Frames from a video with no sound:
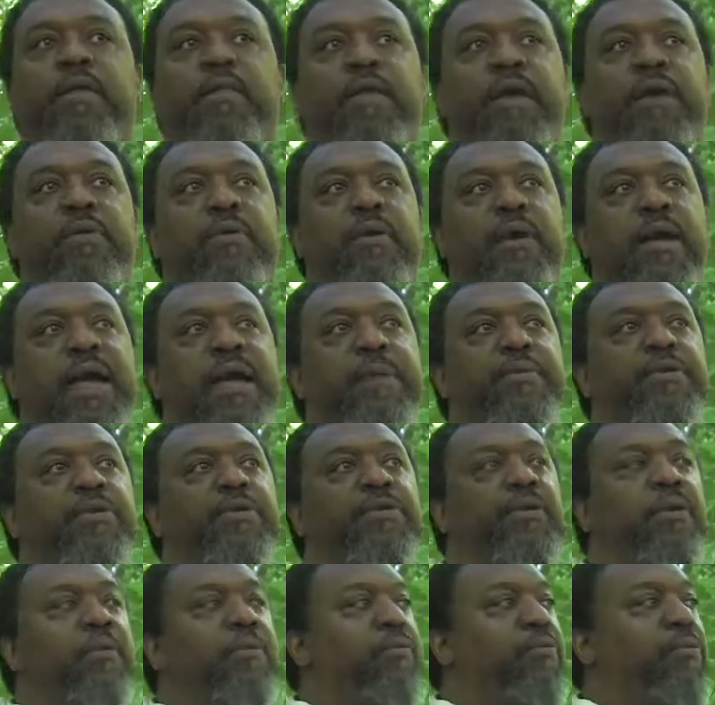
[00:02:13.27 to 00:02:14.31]
They were able
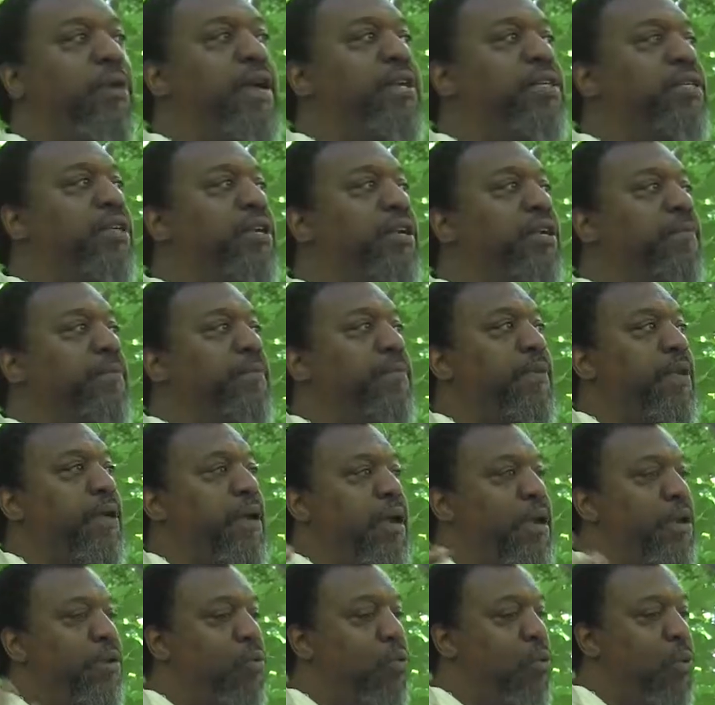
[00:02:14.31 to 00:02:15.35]
to embrace it
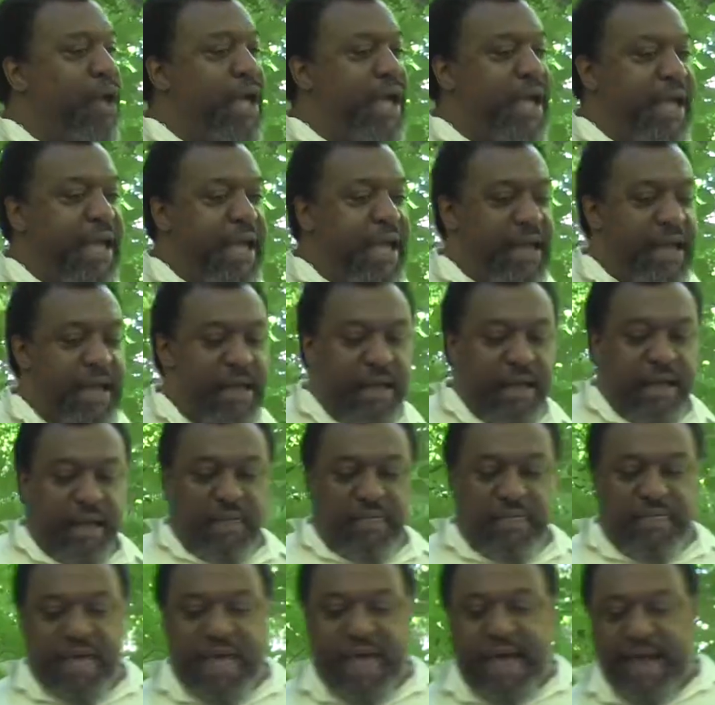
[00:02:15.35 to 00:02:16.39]
in a way
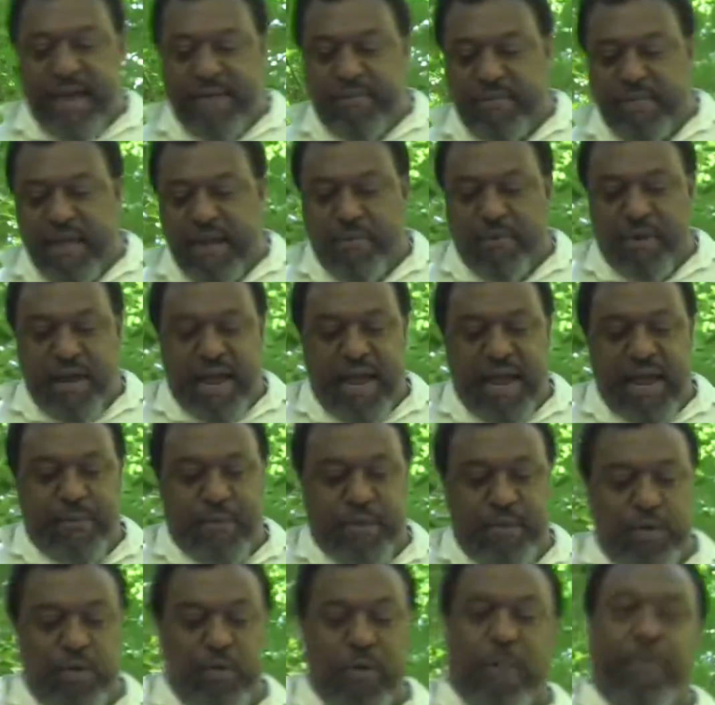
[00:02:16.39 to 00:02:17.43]
that they were
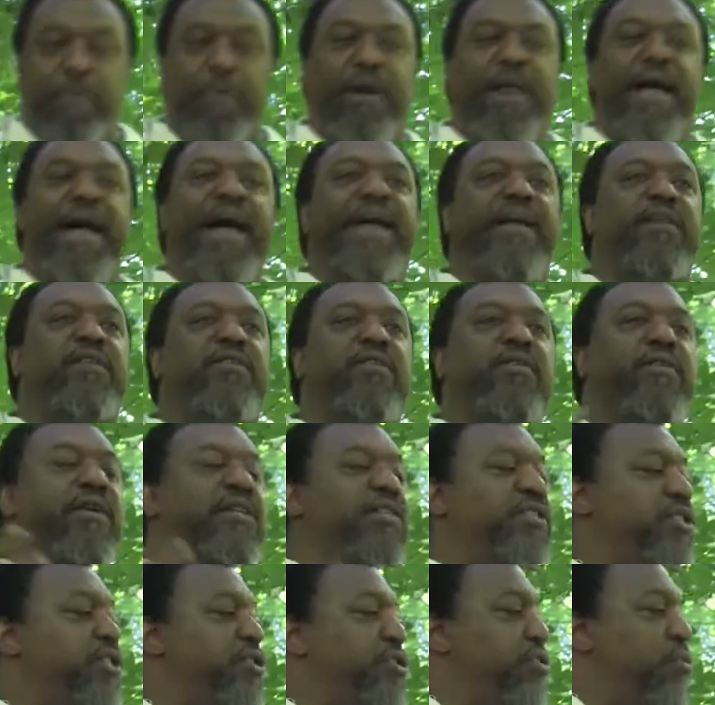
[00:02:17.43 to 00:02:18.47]
able to apply it to
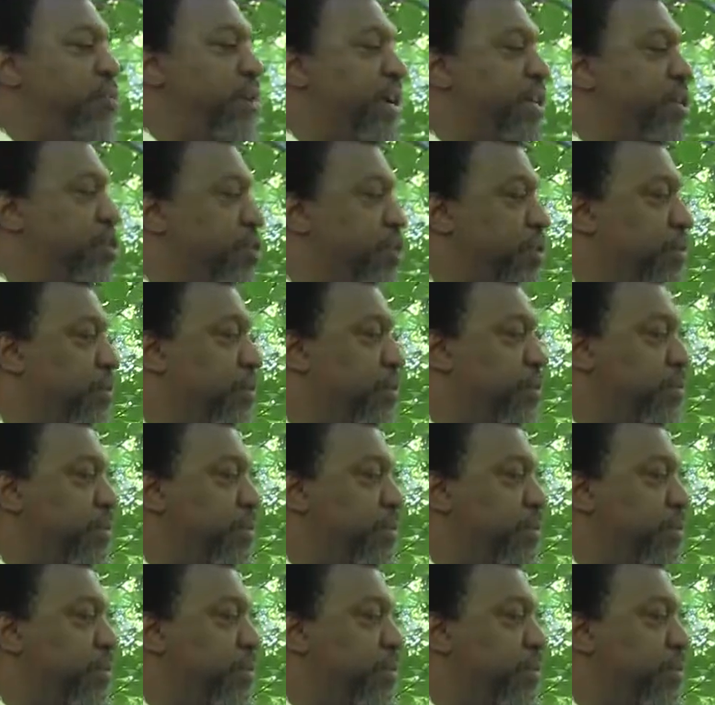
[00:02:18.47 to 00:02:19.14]
their situation.